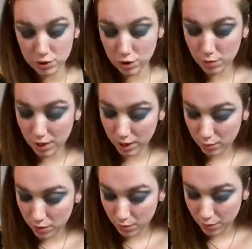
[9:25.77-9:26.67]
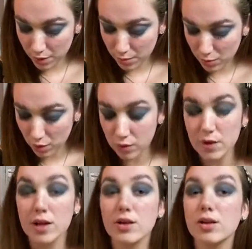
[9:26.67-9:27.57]
to go back in with a bit more of
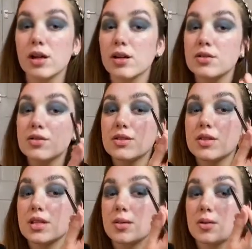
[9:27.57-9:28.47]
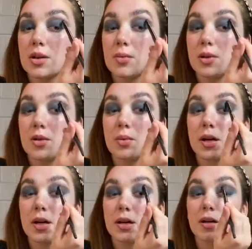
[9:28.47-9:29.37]
that colour, just to deepen up a little bit.